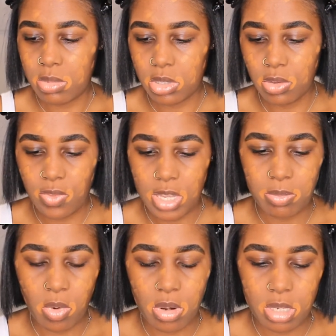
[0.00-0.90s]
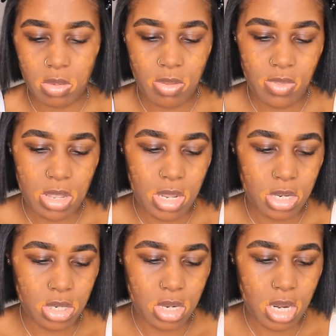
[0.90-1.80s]
Too Faced Born This Way
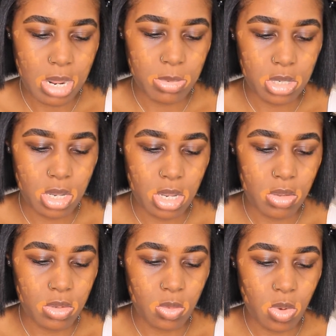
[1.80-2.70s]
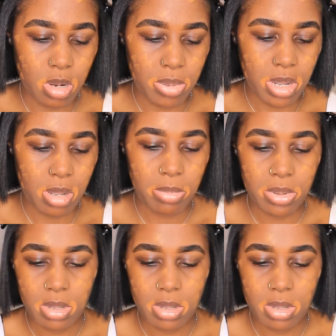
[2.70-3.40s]
foundation, and I'm just going to use one pump,